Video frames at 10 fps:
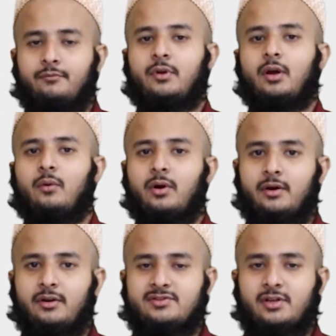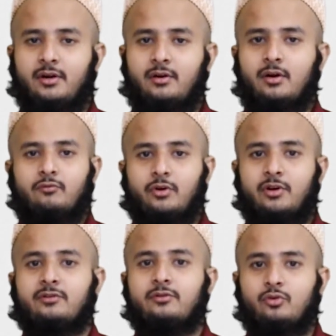We have understand what
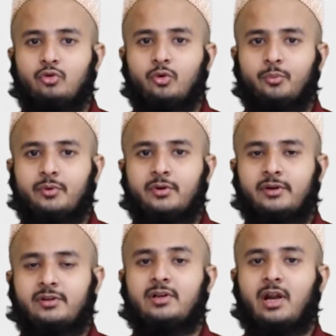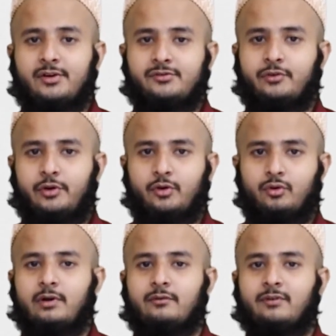is loop in the last video
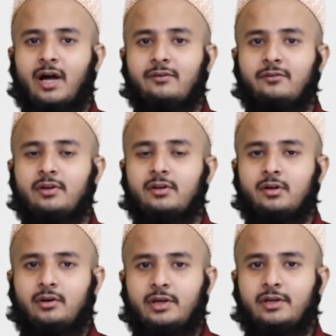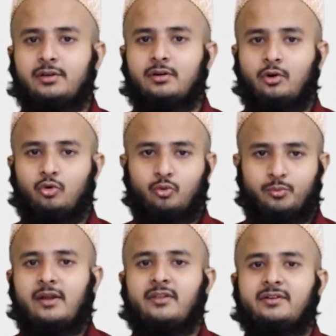and why we need a loop
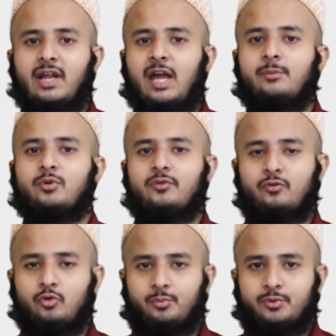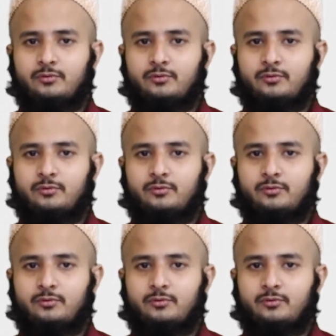and the types of loop.